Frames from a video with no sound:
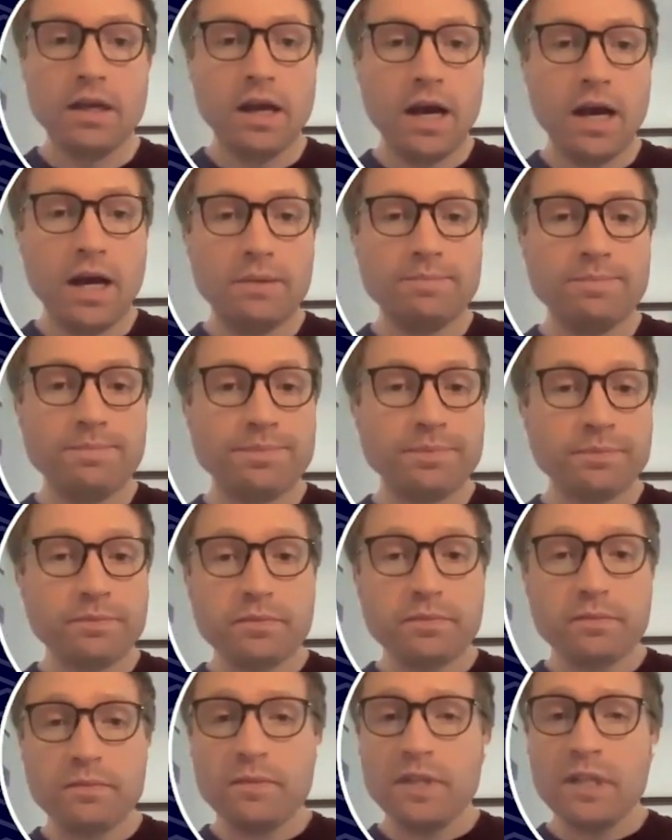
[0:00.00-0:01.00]
And
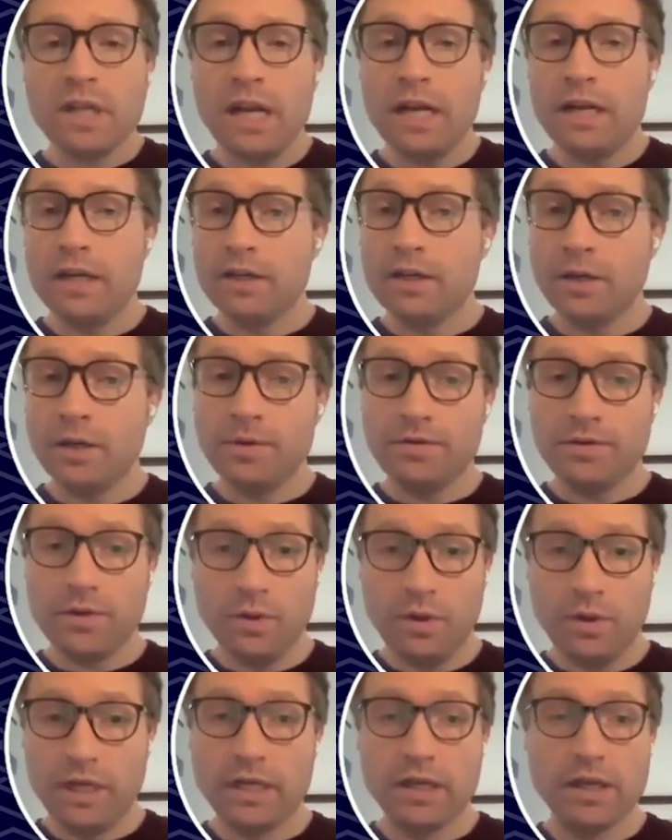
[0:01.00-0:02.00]
in terms of
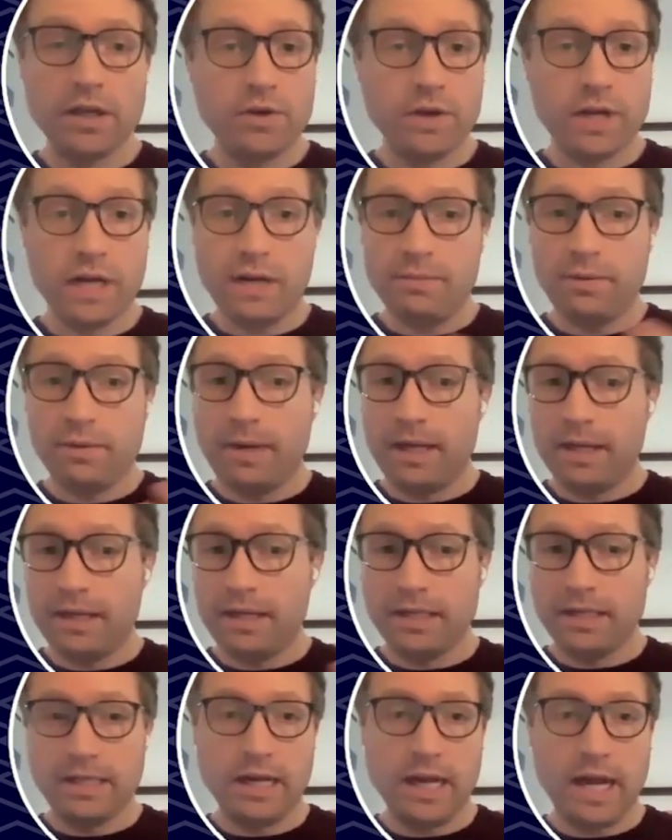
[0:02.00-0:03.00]
tooling, you can implement
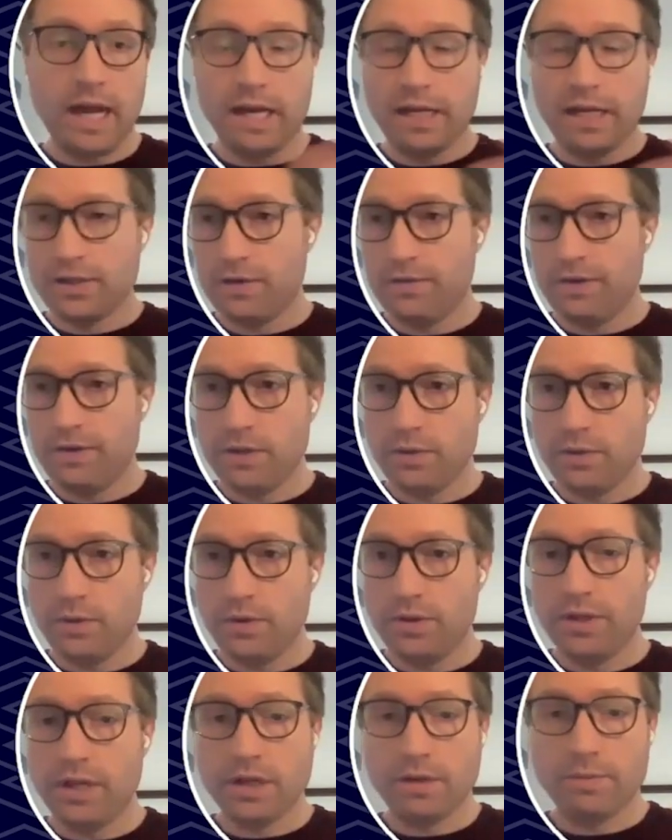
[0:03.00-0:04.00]
this in any survey
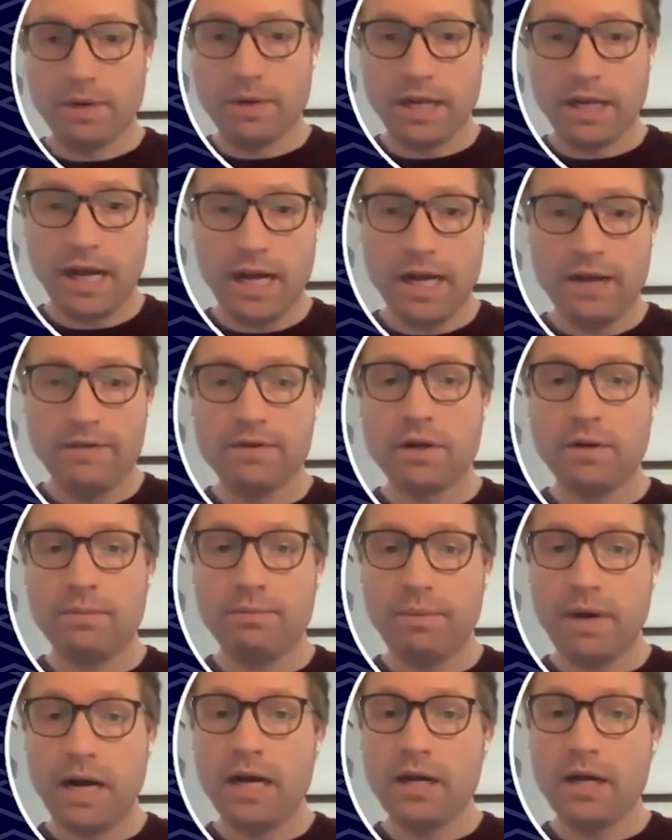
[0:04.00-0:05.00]
tool that you might have
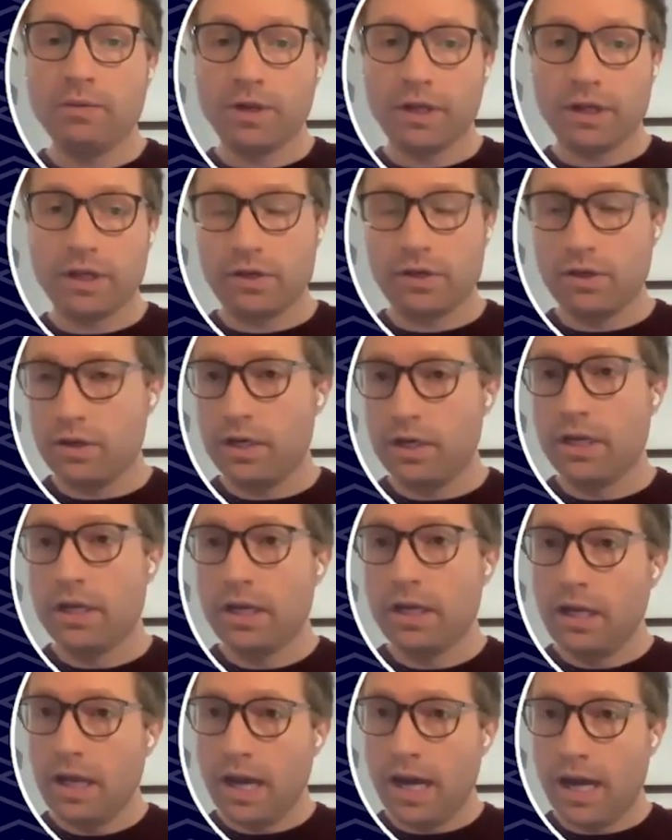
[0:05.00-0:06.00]
combined with a good
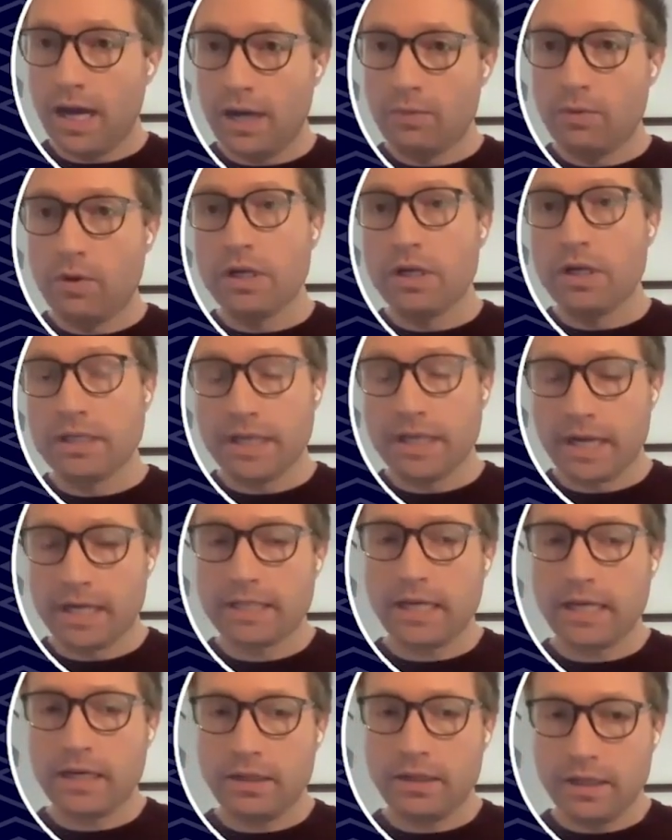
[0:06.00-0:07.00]
high quality
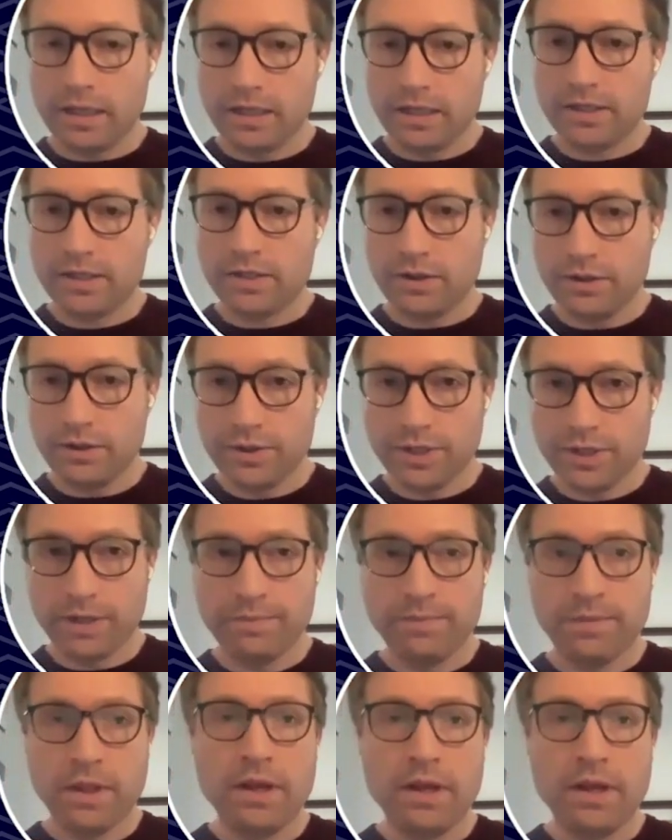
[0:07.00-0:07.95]
text analytics solution.